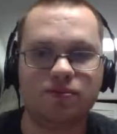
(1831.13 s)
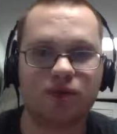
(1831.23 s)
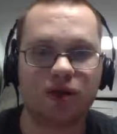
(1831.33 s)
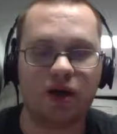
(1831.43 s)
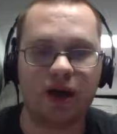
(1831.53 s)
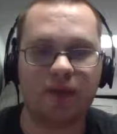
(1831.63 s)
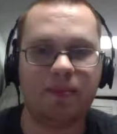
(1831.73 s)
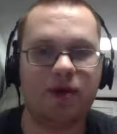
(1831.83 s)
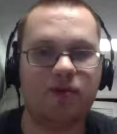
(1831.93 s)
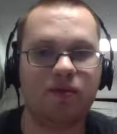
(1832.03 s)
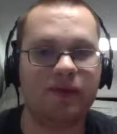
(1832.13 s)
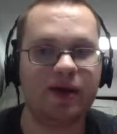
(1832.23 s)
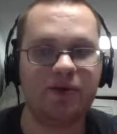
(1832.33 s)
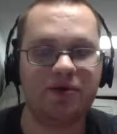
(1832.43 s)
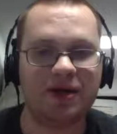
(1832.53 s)
But we have
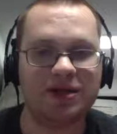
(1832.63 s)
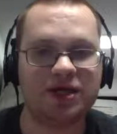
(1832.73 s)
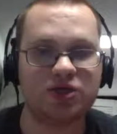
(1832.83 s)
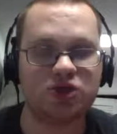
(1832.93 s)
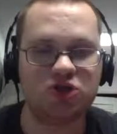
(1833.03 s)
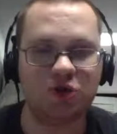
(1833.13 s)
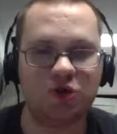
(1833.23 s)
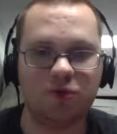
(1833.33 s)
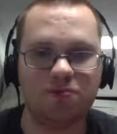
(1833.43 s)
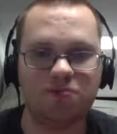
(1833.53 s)
not put that set in stone.